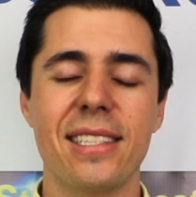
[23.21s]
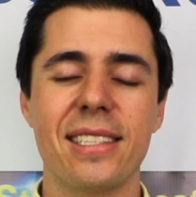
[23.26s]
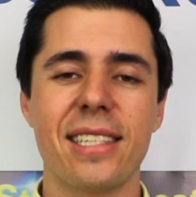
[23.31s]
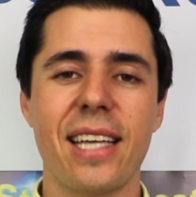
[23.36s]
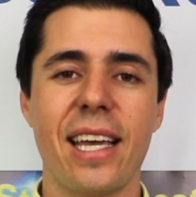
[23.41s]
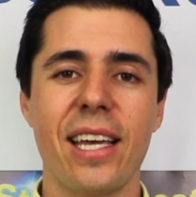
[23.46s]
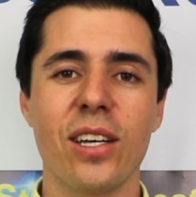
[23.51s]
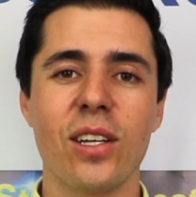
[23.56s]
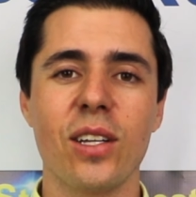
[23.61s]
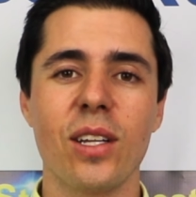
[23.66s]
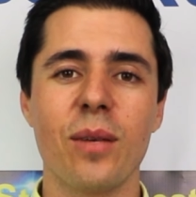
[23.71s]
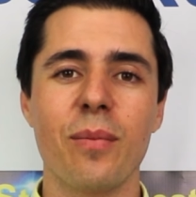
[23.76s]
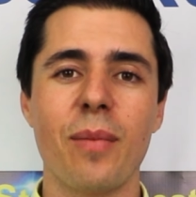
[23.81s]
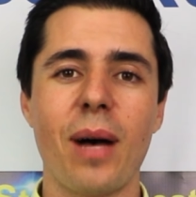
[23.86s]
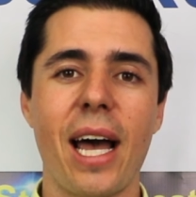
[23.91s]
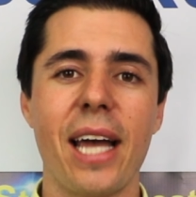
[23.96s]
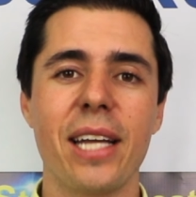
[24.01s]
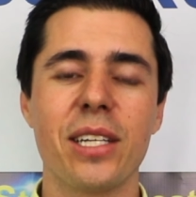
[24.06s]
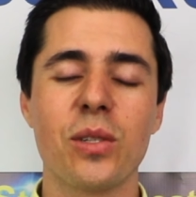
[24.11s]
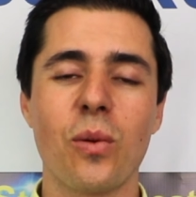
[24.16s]
sale
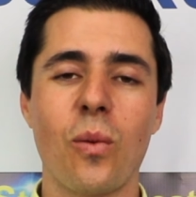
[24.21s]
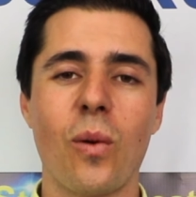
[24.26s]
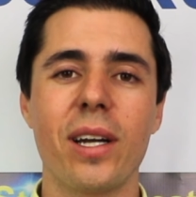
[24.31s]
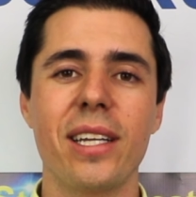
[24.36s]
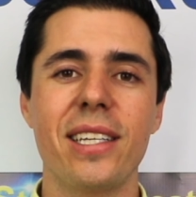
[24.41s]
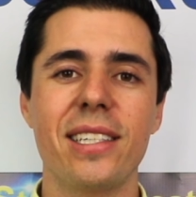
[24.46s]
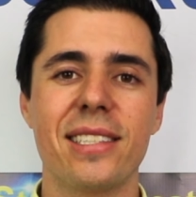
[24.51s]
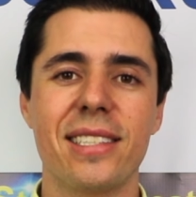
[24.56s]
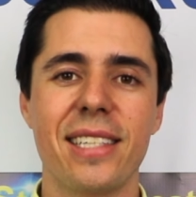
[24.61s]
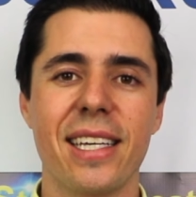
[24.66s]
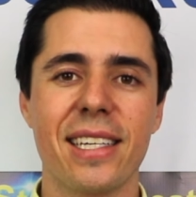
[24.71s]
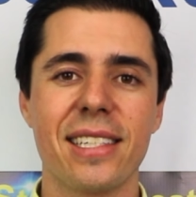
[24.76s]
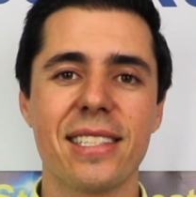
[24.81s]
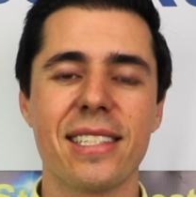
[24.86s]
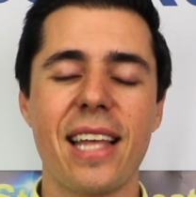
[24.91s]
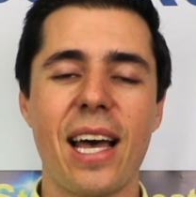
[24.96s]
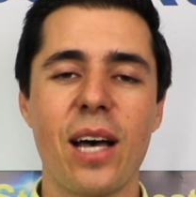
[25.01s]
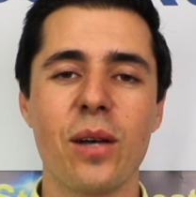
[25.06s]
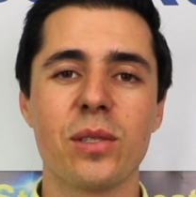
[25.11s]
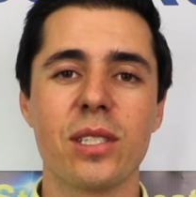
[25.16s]
by
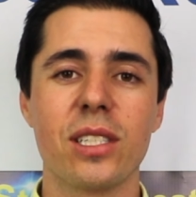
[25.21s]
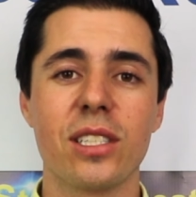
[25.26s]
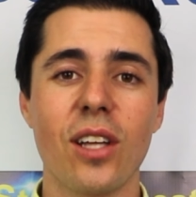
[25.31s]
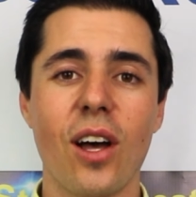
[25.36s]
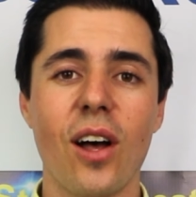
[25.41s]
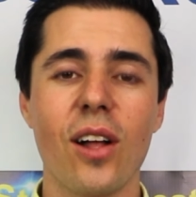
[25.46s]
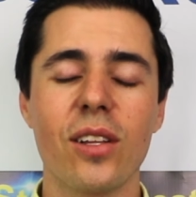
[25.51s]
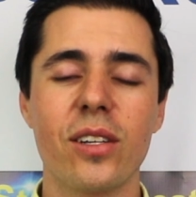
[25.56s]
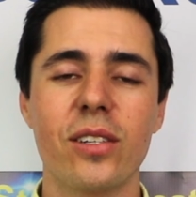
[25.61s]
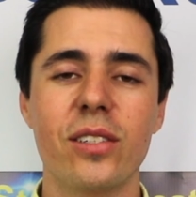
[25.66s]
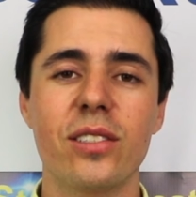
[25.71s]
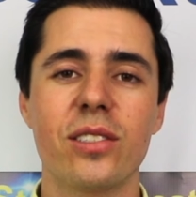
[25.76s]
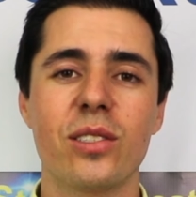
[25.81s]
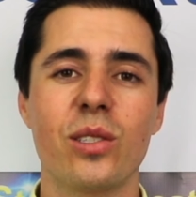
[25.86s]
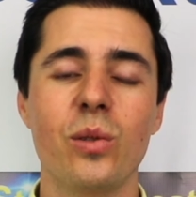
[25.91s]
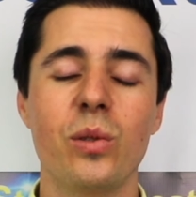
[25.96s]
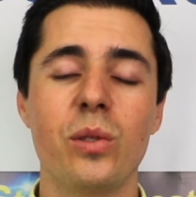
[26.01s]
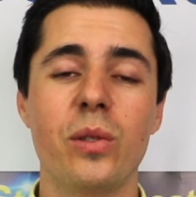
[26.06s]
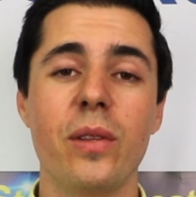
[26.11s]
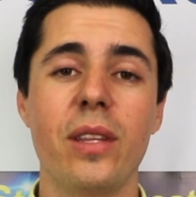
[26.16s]
$26,000
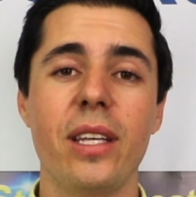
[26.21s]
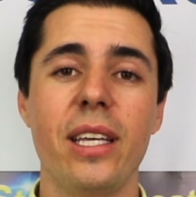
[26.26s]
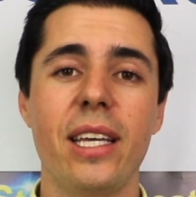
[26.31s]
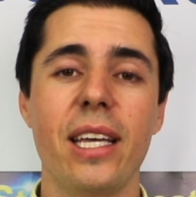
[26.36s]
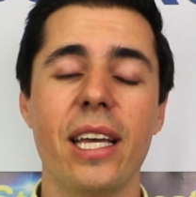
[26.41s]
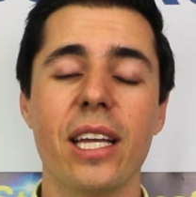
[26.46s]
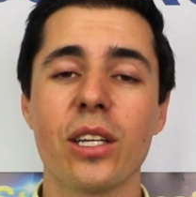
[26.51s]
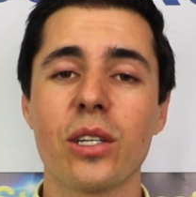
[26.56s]
due to the